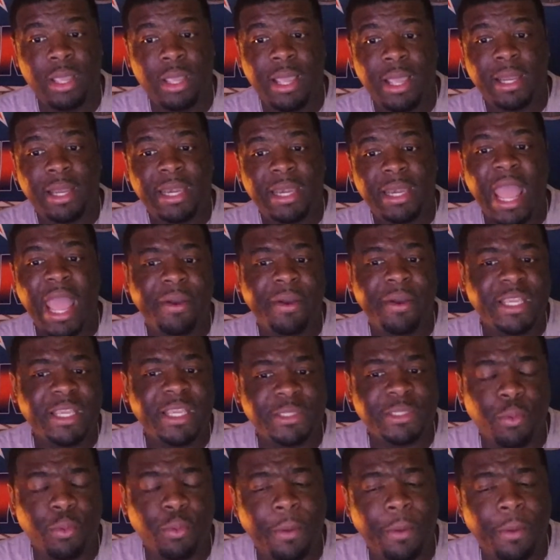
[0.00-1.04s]
Now he's
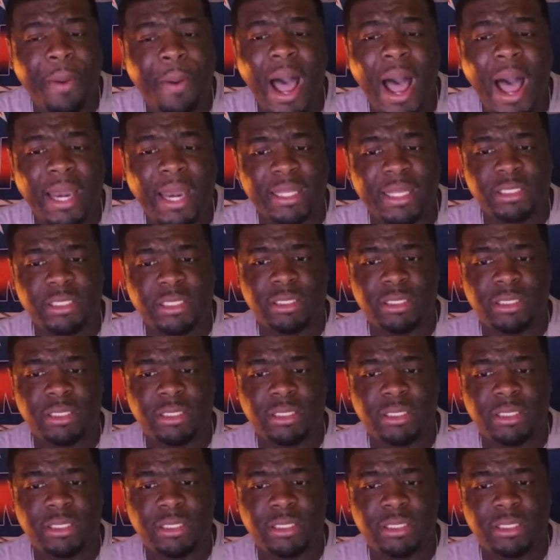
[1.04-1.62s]
more polished.